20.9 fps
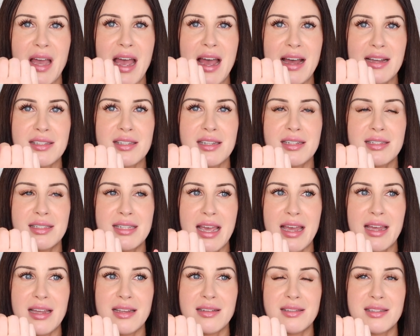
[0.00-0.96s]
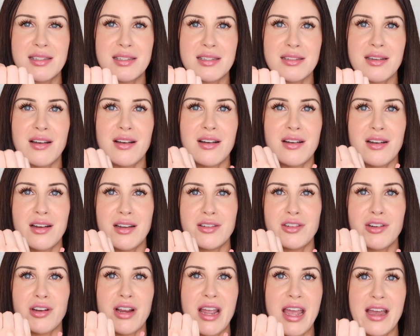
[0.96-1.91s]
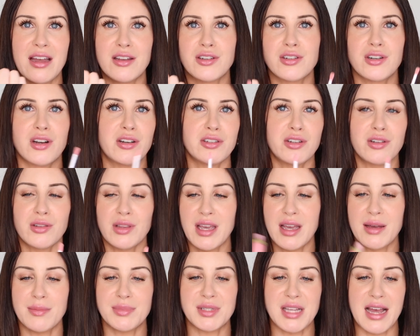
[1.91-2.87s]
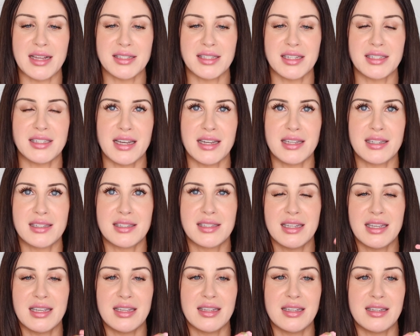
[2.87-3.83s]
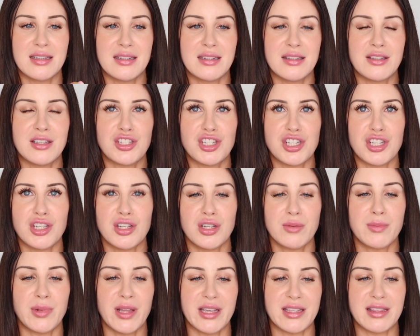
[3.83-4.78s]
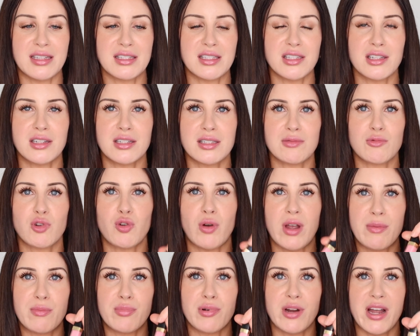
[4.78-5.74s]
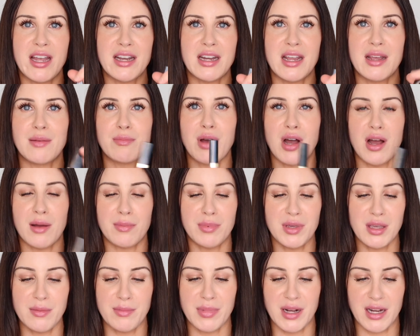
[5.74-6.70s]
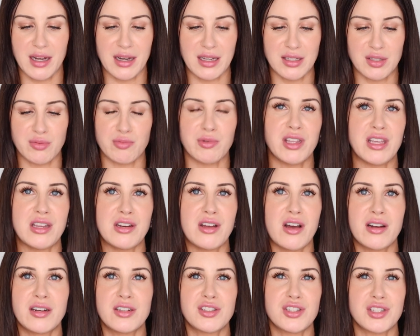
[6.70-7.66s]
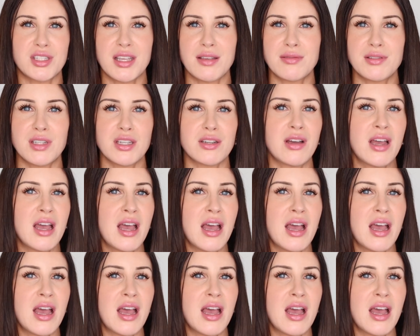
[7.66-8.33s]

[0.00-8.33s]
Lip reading: as intense on your hand or on your lips as it does in the tube. Like this looks quite bright and poppy, but it's really not. It just gives you